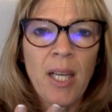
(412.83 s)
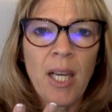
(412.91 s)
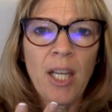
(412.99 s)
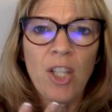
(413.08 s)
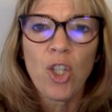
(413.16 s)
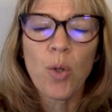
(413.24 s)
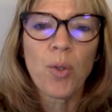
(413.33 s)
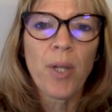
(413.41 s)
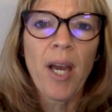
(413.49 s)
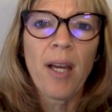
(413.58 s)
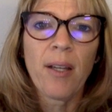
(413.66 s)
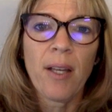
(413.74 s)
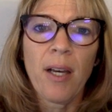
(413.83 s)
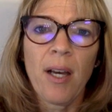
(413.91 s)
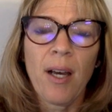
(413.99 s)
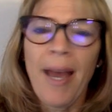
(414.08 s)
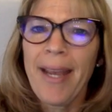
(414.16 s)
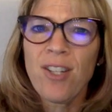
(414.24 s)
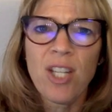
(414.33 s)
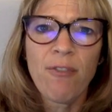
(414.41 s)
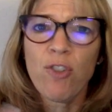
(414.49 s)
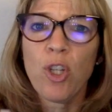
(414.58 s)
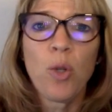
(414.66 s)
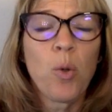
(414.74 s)
you're not, I actually
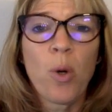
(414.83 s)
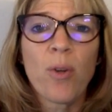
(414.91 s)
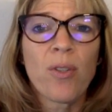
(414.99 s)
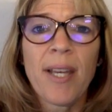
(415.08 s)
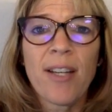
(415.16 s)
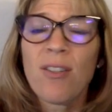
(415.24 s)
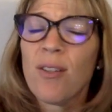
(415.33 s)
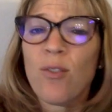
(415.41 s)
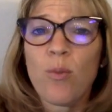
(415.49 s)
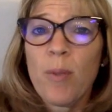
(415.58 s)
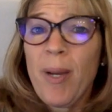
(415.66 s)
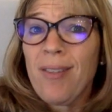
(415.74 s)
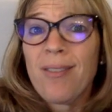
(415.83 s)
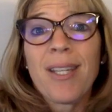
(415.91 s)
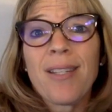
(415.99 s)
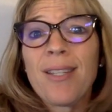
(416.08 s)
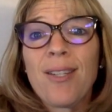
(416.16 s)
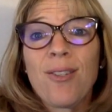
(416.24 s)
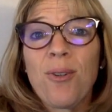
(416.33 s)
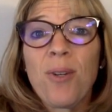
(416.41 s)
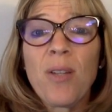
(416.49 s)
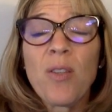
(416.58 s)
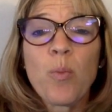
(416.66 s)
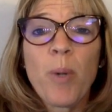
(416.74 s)
have 2 course sections with about 60
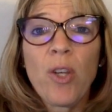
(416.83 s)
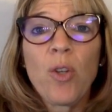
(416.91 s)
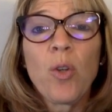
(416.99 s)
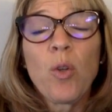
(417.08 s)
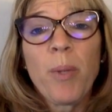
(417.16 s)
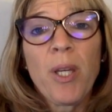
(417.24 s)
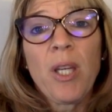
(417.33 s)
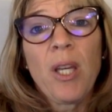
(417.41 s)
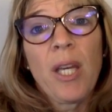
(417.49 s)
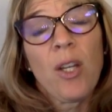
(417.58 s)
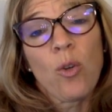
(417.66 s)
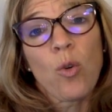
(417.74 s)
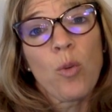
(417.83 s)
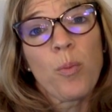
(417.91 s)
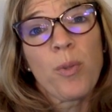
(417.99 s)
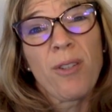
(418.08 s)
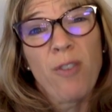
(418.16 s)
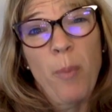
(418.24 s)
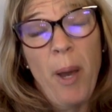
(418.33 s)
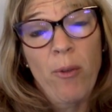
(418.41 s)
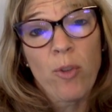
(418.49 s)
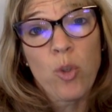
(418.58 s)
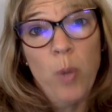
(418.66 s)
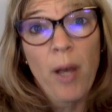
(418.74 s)
students, but you'll be in groups of about
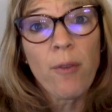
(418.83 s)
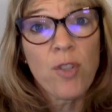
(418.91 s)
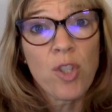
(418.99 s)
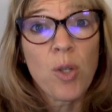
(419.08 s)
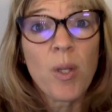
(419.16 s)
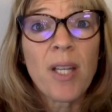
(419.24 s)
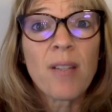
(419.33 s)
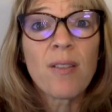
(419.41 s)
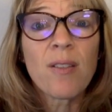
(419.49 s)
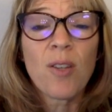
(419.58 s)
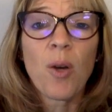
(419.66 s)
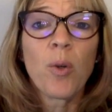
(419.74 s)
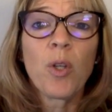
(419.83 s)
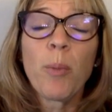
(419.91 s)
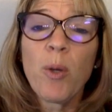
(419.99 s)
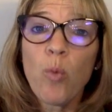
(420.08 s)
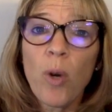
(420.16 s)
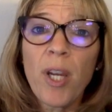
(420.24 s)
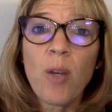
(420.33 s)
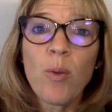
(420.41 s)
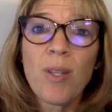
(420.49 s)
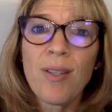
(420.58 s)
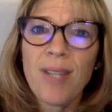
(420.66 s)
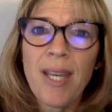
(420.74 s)
12 students. So you'll be working with
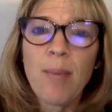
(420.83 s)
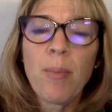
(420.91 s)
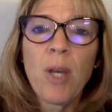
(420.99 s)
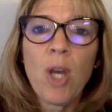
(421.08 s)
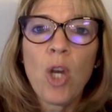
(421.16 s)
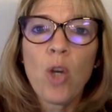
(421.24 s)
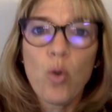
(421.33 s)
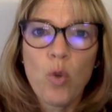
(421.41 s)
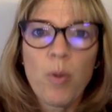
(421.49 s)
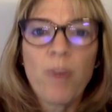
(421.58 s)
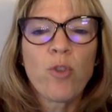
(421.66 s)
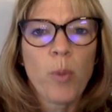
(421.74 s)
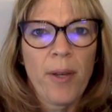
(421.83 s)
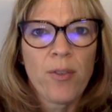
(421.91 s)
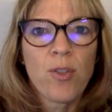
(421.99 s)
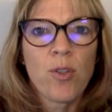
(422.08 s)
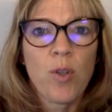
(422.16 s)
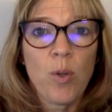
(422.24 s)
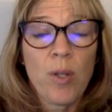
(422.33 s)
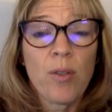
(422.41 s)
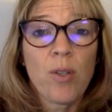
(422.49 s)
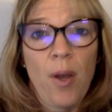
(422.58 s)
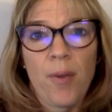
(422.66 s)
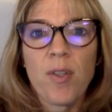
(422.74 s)
the same group of 12
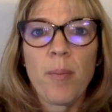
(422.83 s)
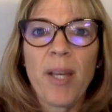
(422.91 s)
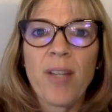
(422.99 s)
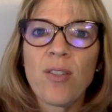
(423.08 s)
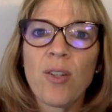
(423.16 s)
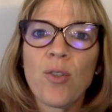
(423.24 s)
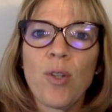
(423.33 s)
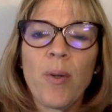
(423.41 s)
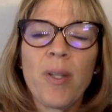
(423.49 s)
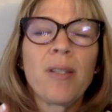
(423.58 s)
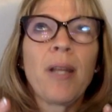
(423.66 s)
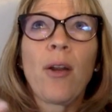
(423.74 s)
students all semester, so it's not